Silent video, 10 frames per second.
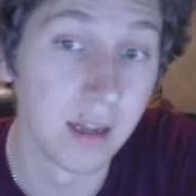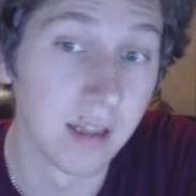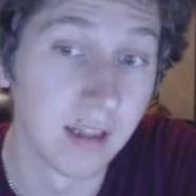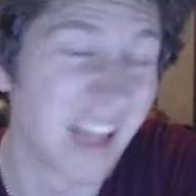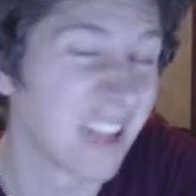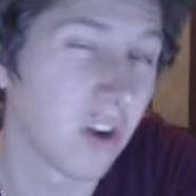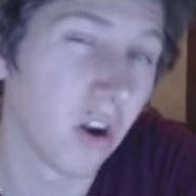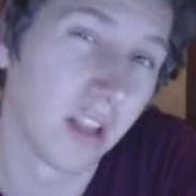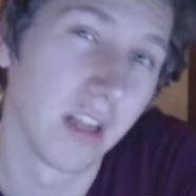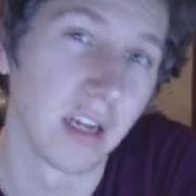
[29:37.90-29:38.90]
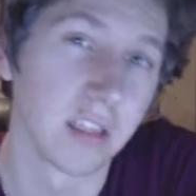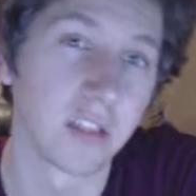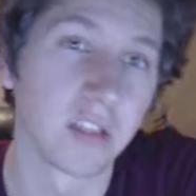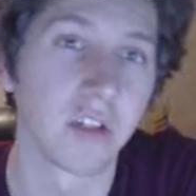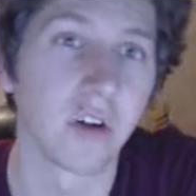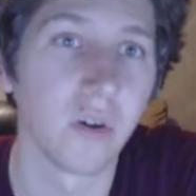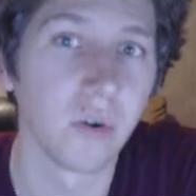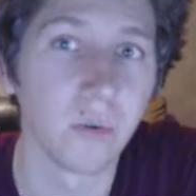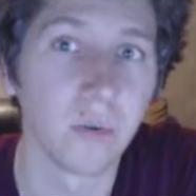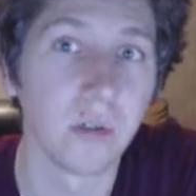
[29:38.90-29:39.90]
That's all it does.
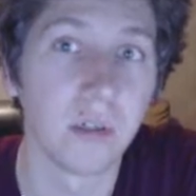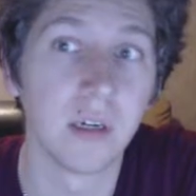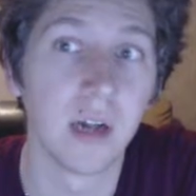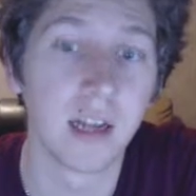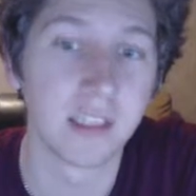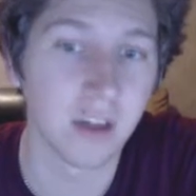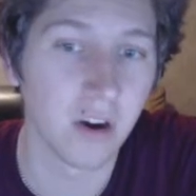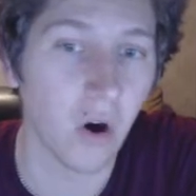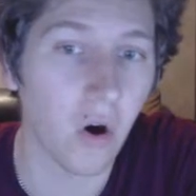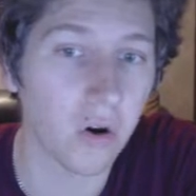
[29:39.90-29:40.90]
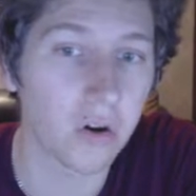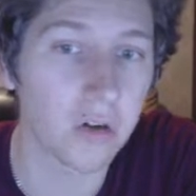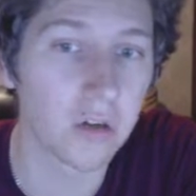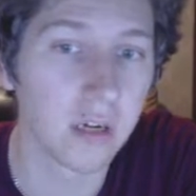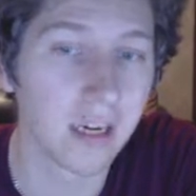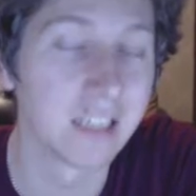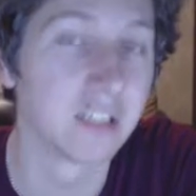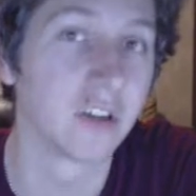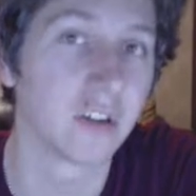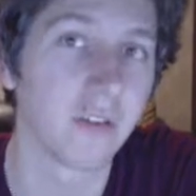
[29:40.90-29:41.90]
So as a card,
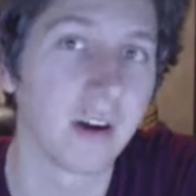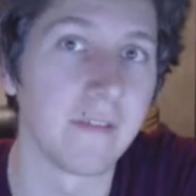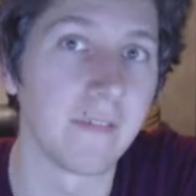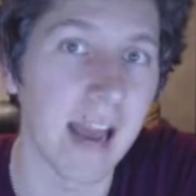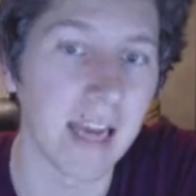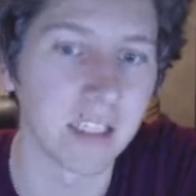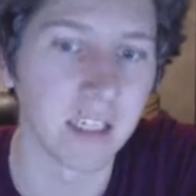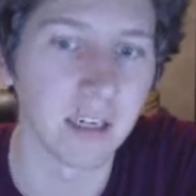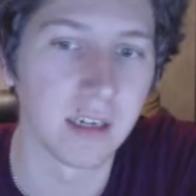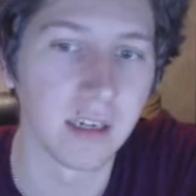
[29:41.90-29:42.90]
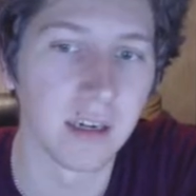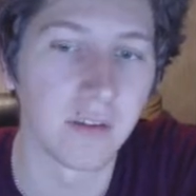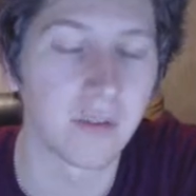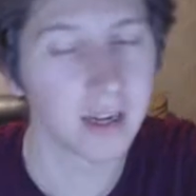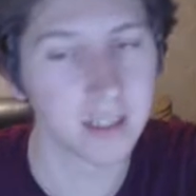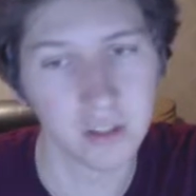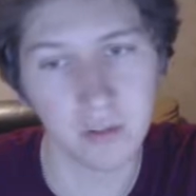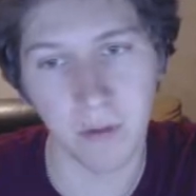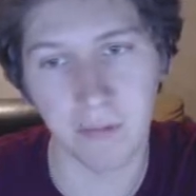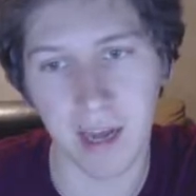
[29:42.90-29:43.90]
it's not very flashy. Well, it's
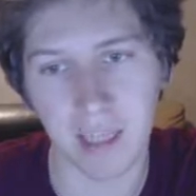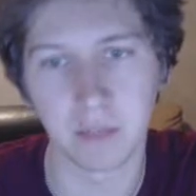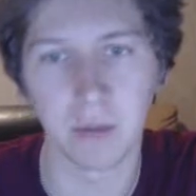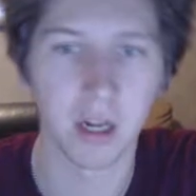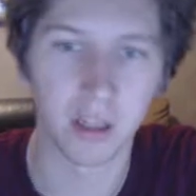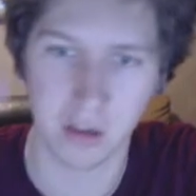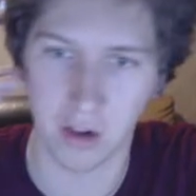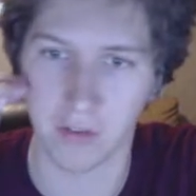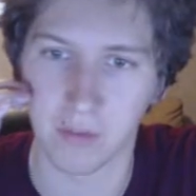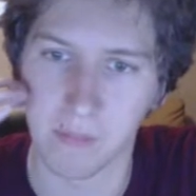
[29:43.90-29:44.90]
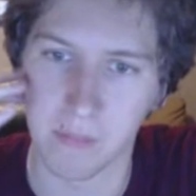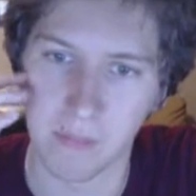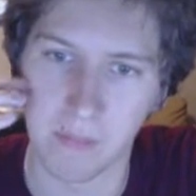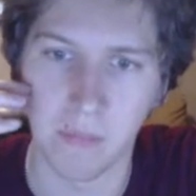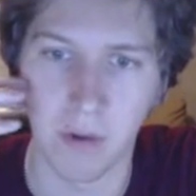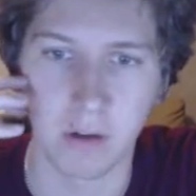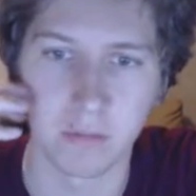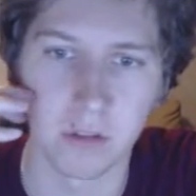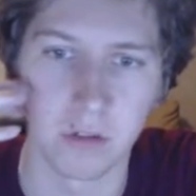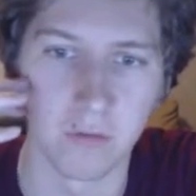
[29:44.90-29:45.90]
super flashy, but it's not
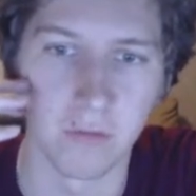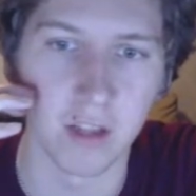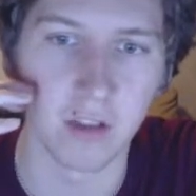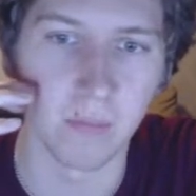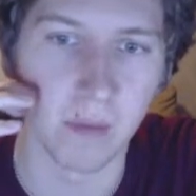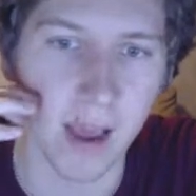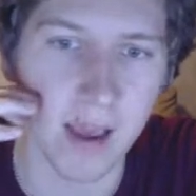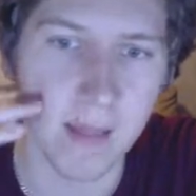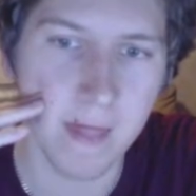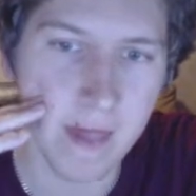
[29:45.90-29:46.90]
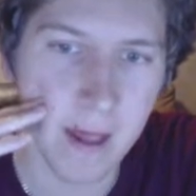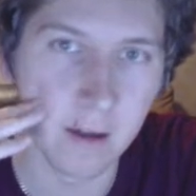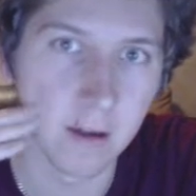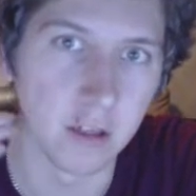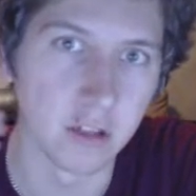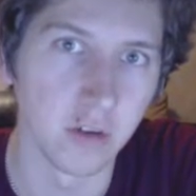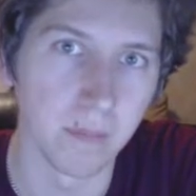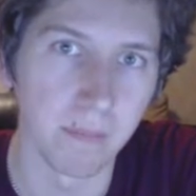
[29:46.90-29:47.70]
perhaps too fun to play, because you're